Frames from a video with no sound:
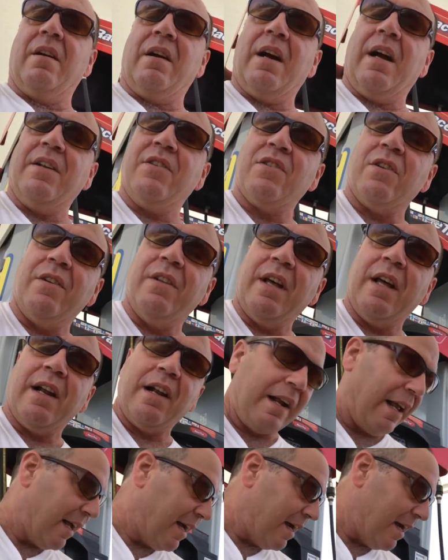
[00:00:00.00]
All right, so
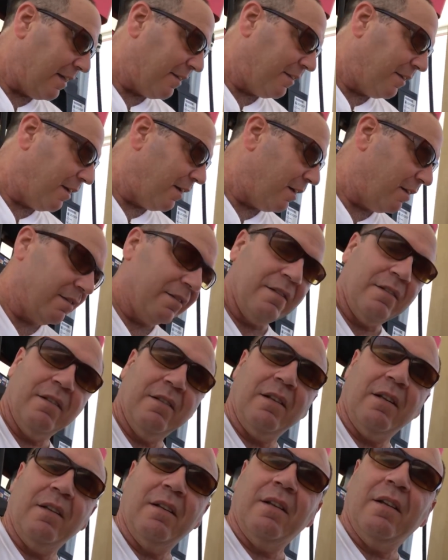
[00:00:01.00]
now that
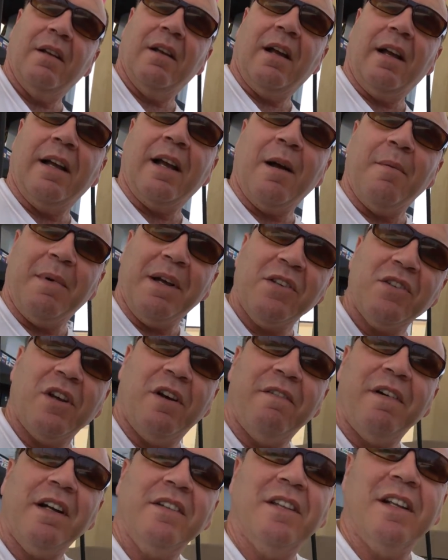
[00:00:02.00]
I got
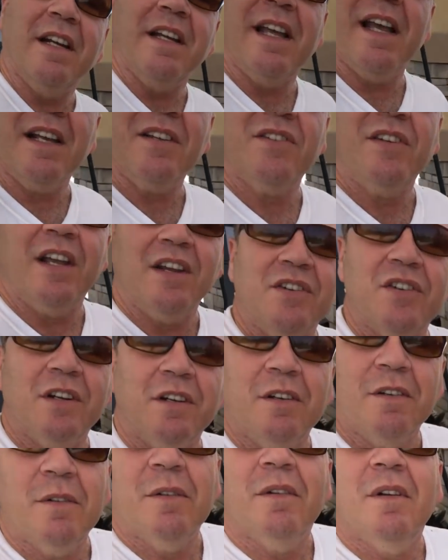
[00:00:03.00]
myself out to the gas
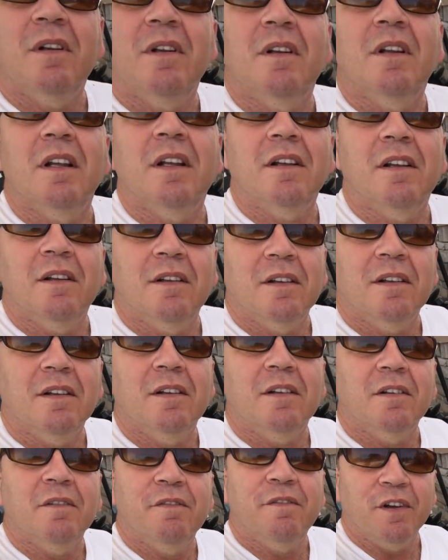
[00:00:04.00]
station
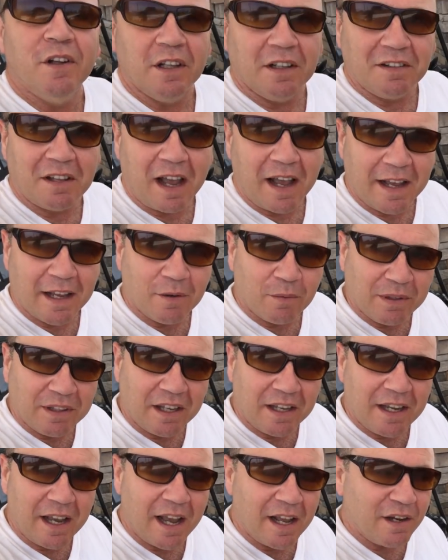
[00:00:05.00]
to fill the tank
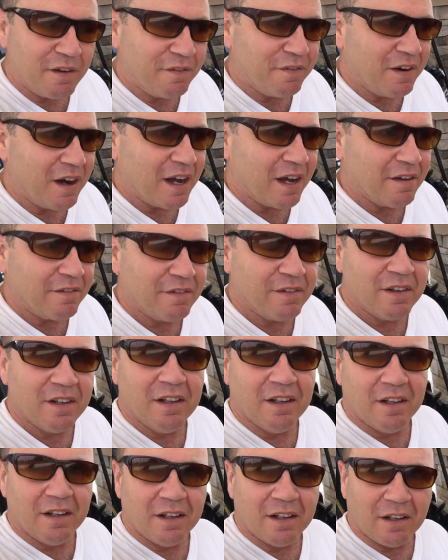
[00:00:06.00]
with the E85,
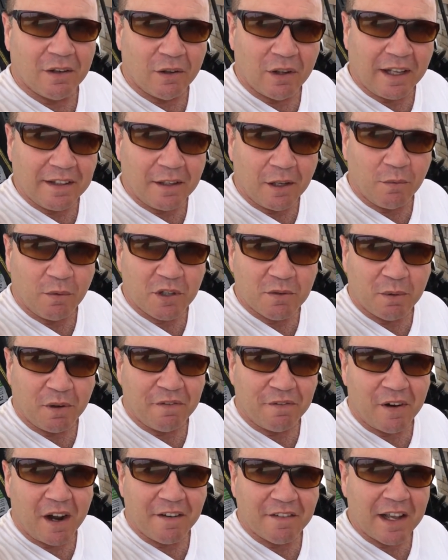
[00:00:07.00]
all I did was
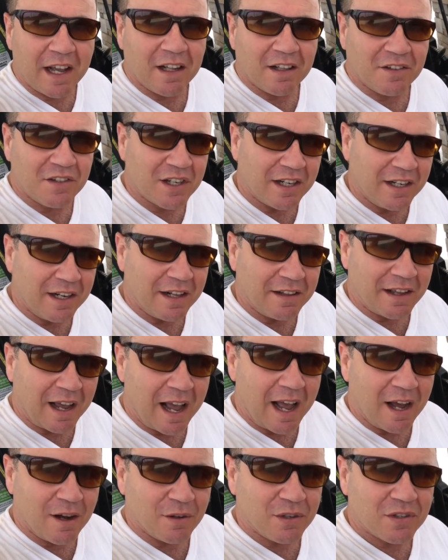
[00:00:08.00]
put 5 gallons in it at the
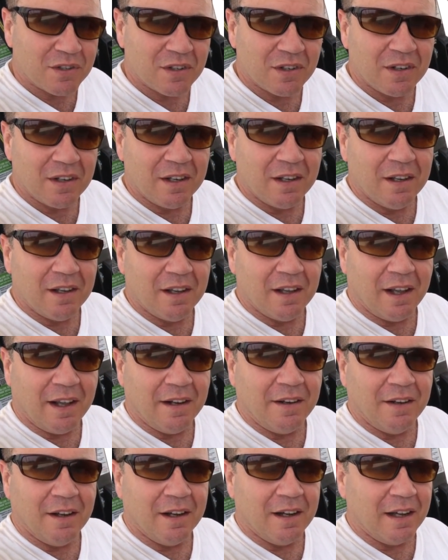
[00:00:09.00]
house.
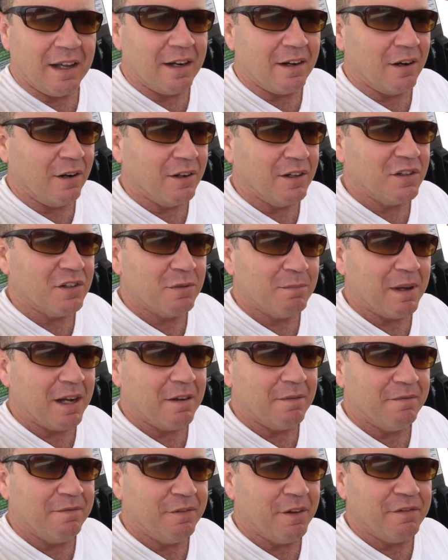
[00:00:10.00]
And I don't know, this is
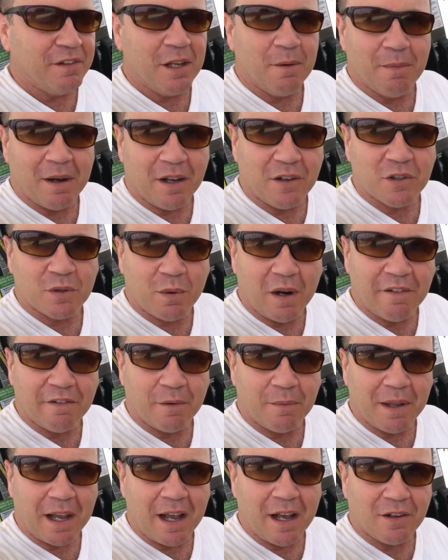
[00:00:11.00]
about 15 miles away
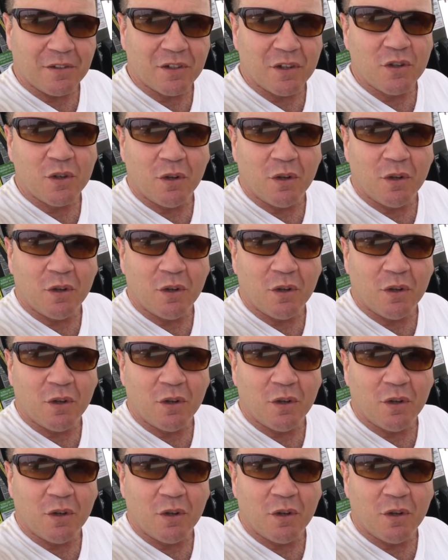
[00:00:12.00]
from the house.